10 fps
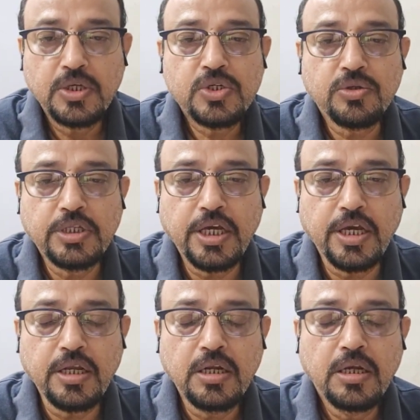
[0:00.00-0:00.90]
So
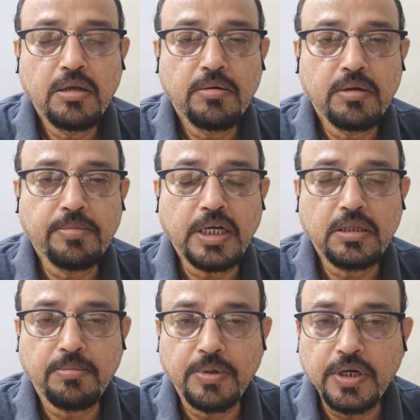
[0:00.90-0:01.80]
there, by
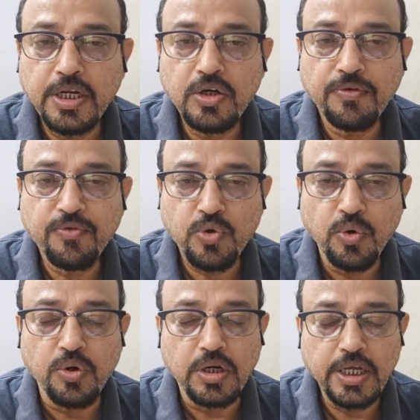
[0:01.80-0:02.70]
the burning of
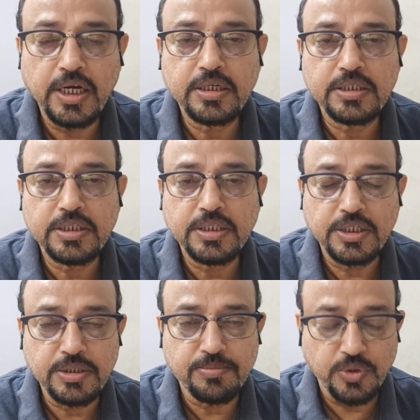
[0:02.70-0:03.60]
coal,
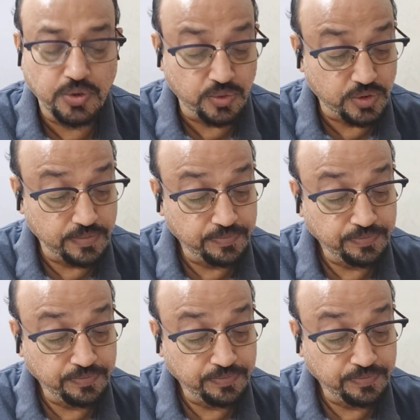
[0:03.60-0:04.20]
electricity is produced.